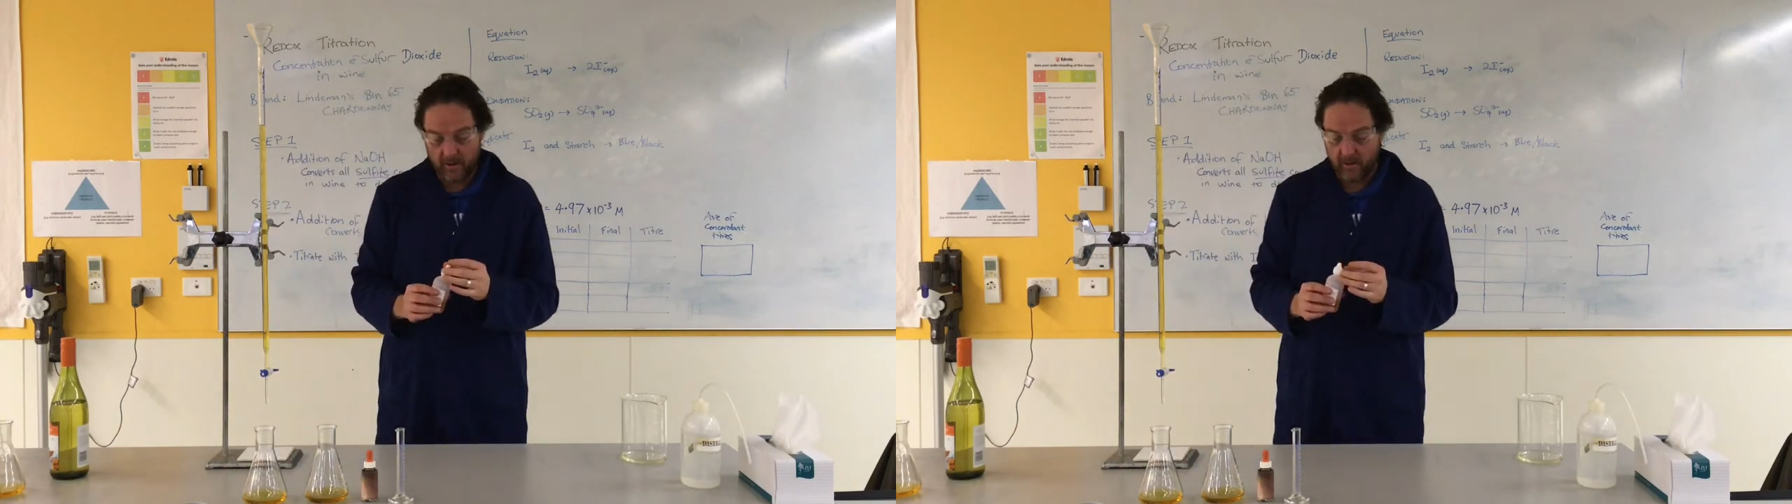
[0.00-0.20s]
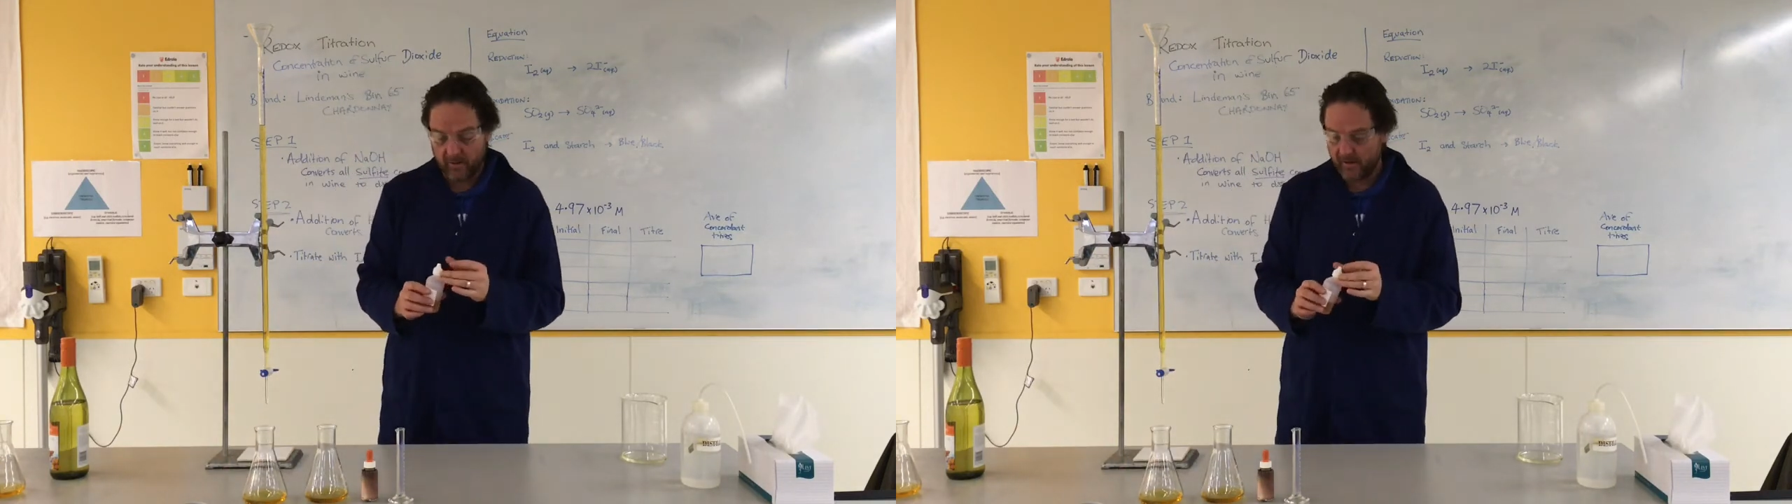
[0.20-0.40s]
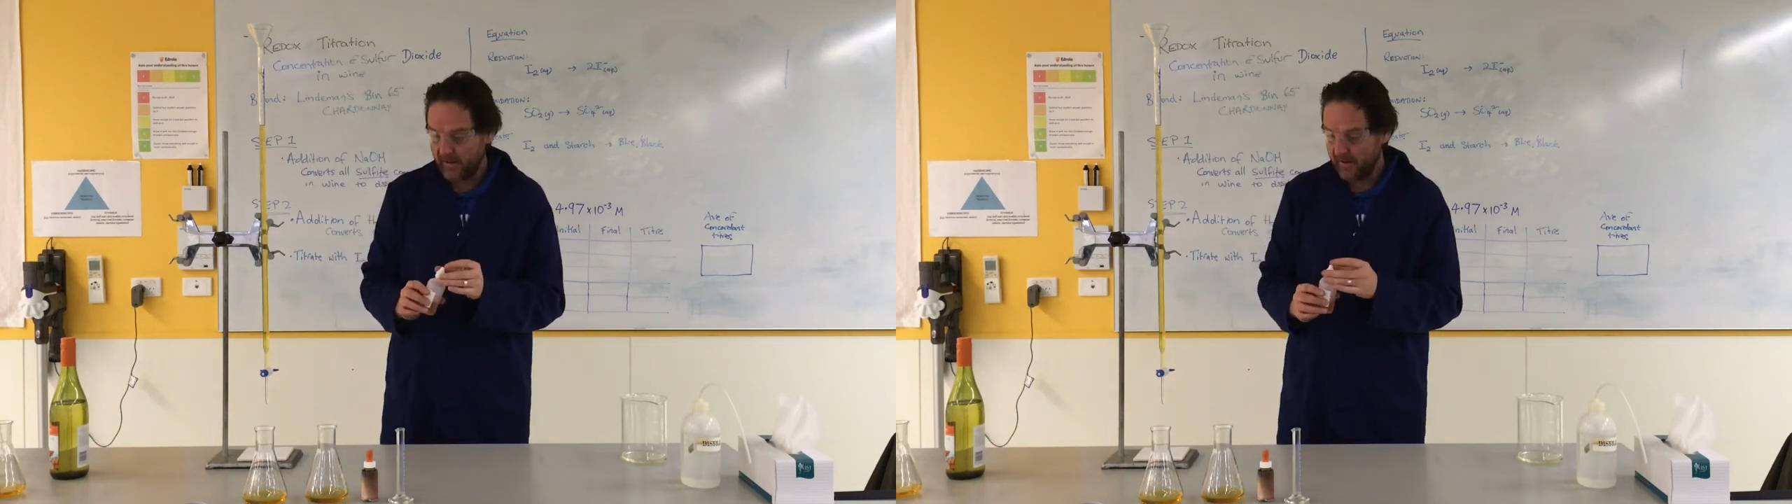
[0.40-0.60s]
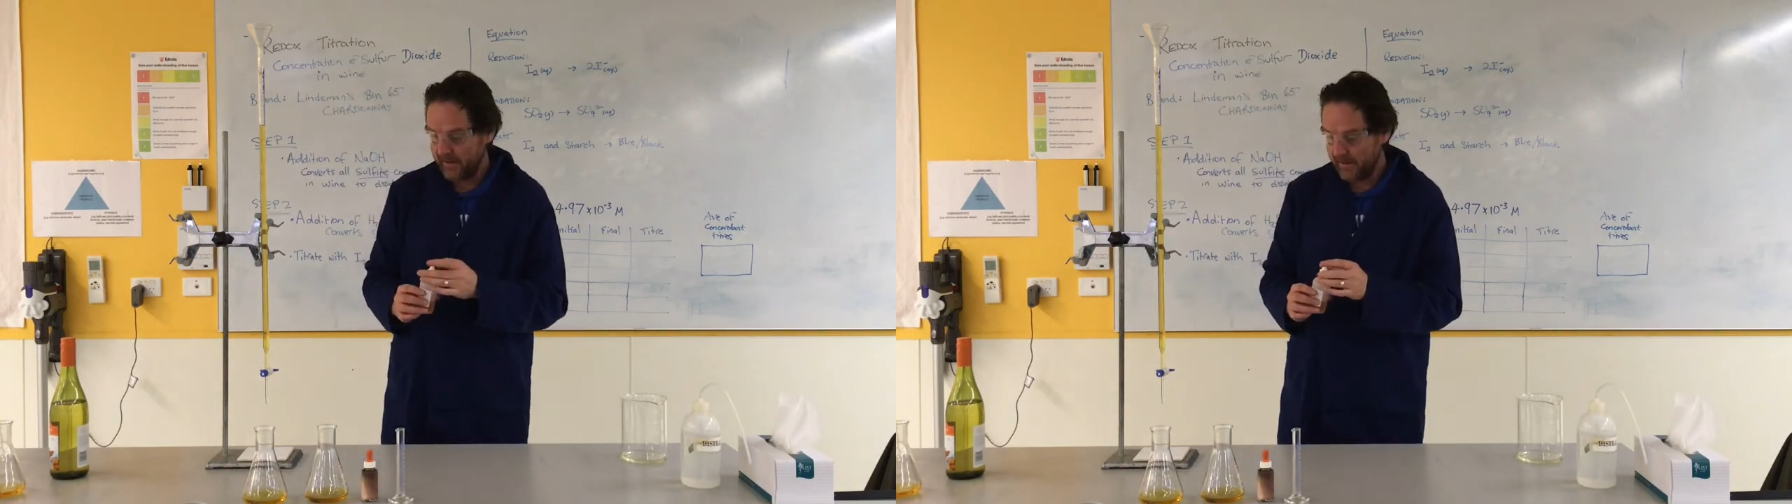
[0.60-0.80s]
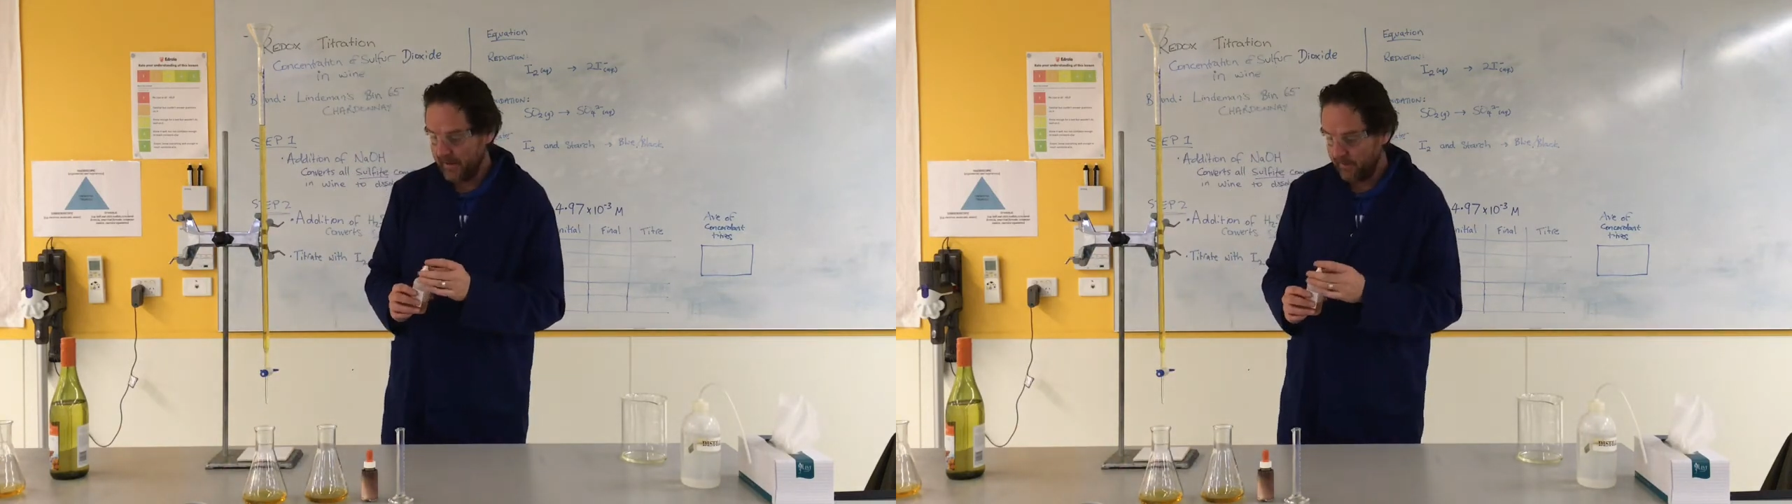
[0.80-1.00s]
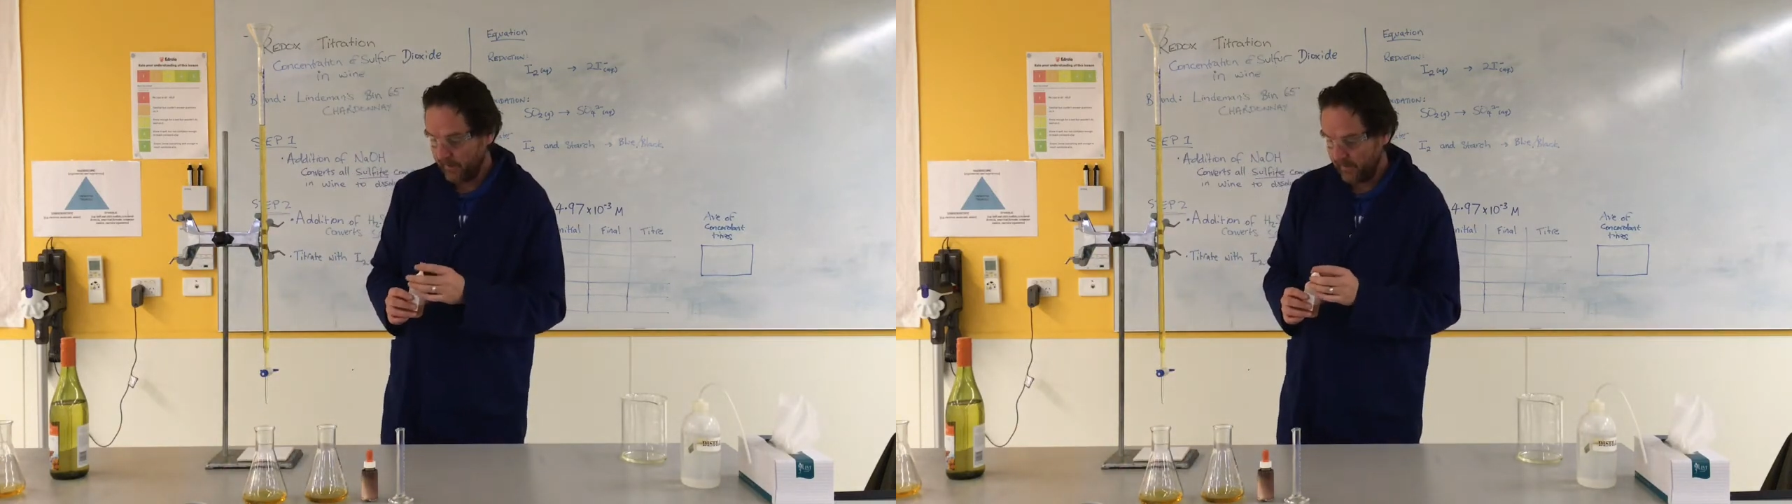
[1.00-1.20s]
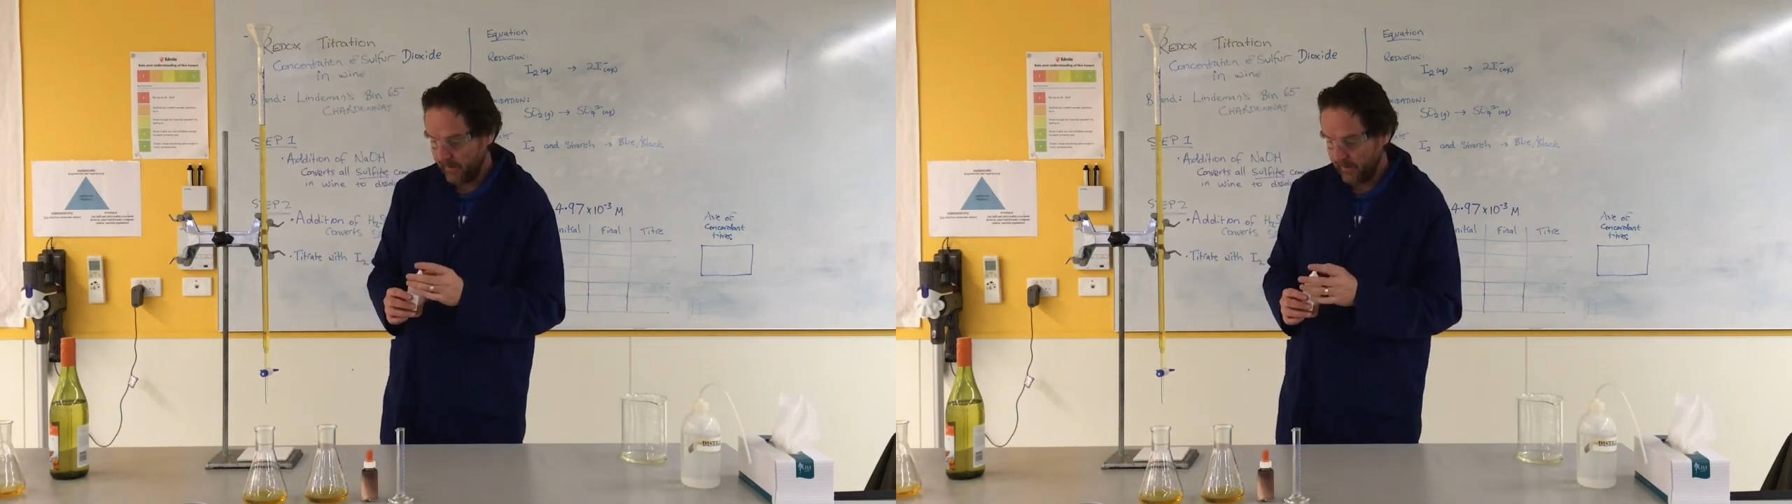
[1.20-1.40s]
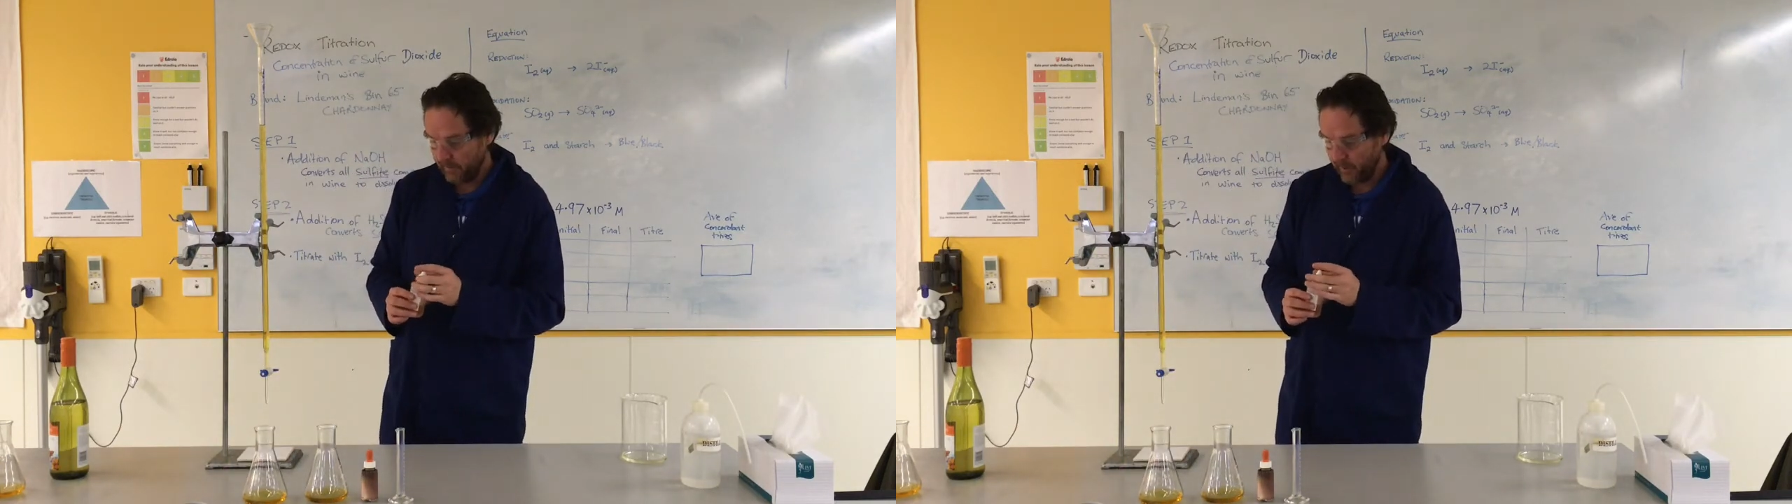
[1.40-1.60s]
notice that the tip down
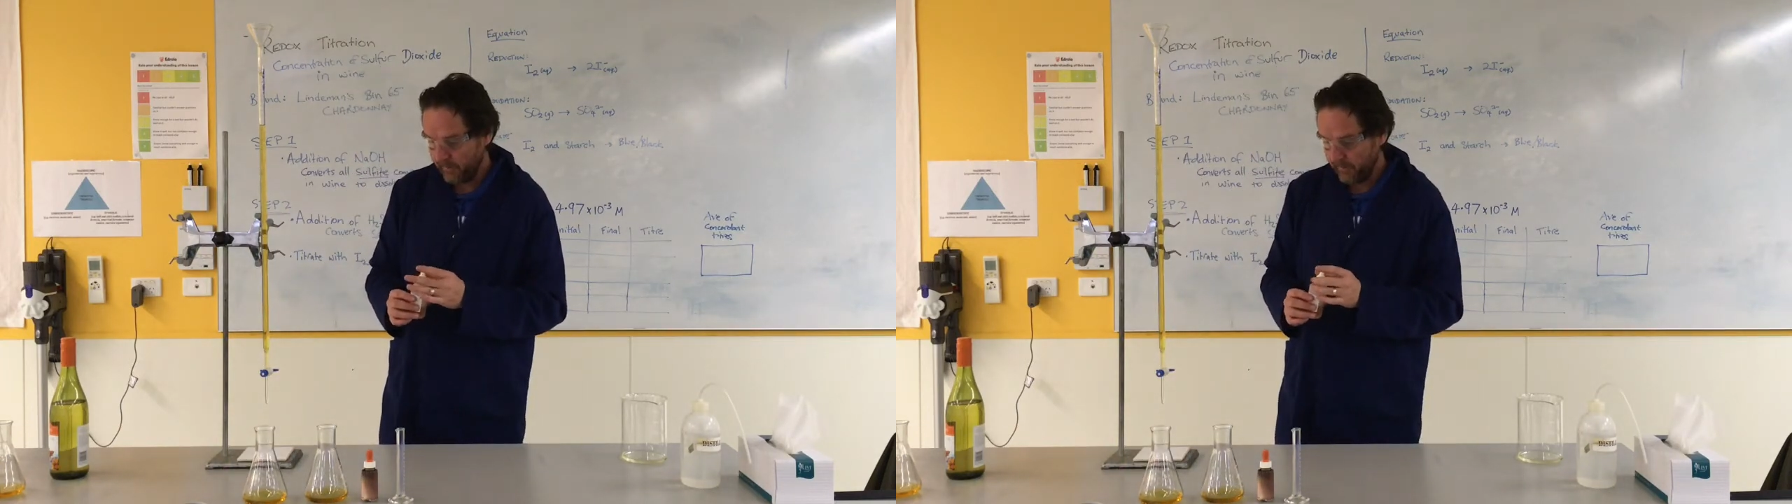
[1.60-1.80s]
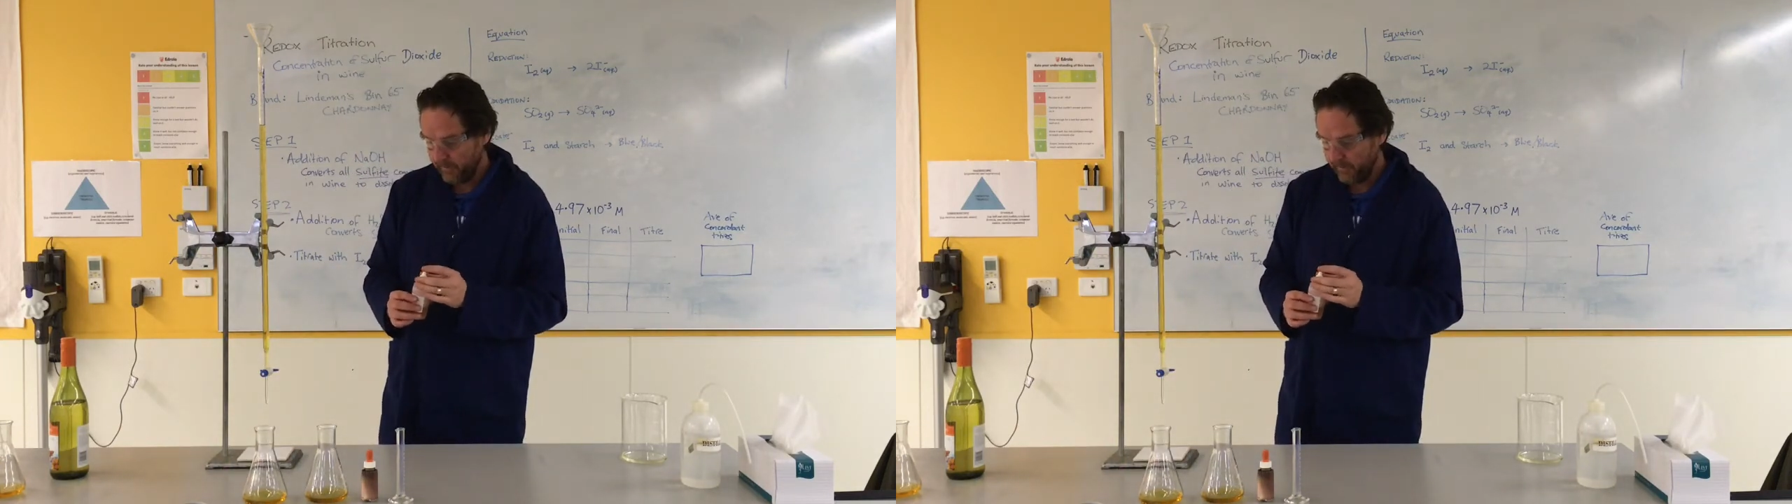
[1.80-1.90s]
the bottom